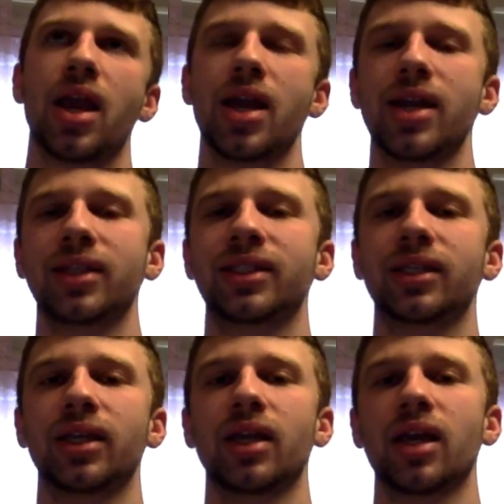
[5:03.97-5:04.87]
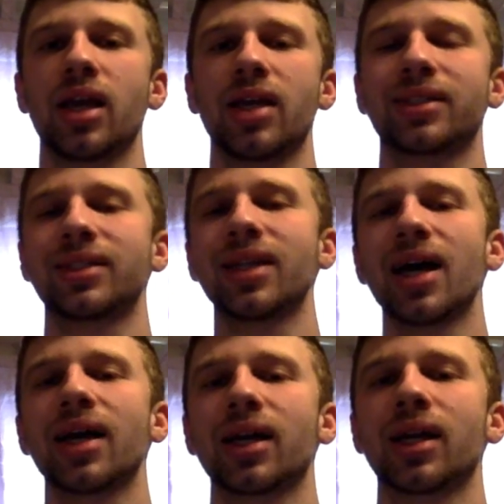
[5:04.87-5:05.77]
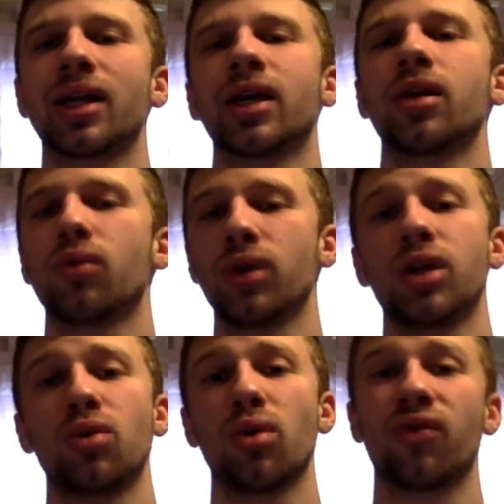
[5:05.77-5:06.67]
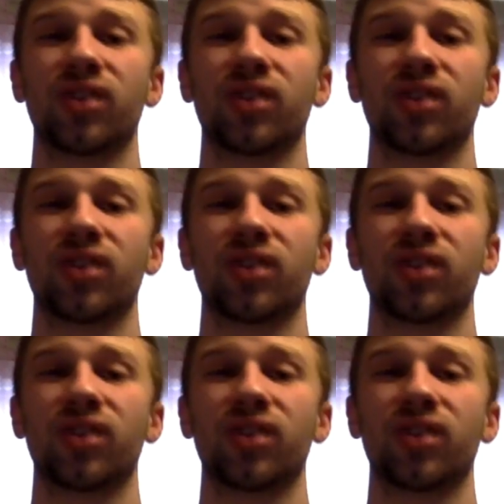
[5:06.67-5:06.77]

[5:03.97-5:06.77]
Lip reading: It's not gonna win you over.